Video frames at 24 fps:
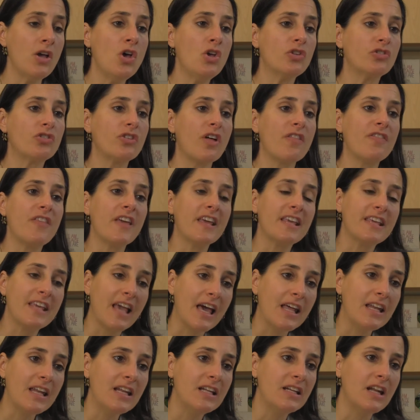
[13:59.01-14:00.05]
so that they
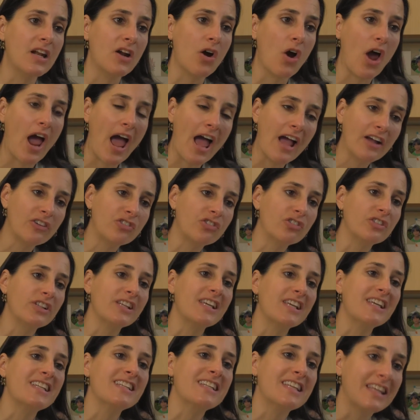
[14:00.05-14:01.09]
get in and are
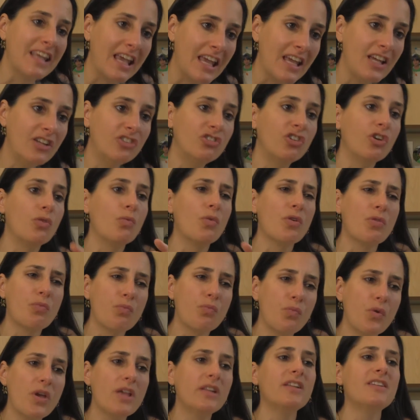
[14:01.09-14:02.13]
actually engaging with
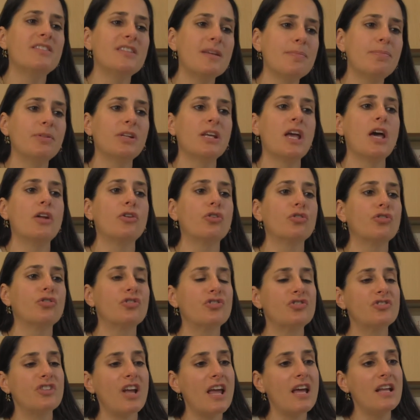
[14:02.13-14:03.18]
really deeply
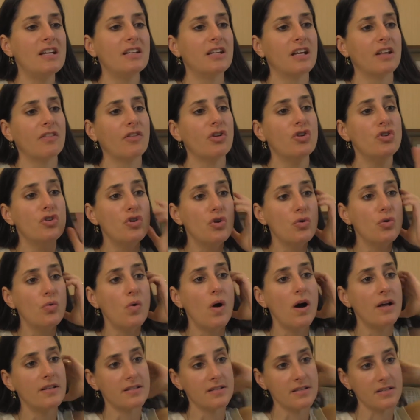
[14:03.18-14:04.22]
understanding the
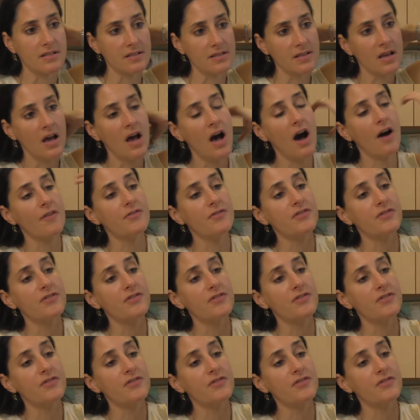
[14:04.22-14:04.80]
nuances of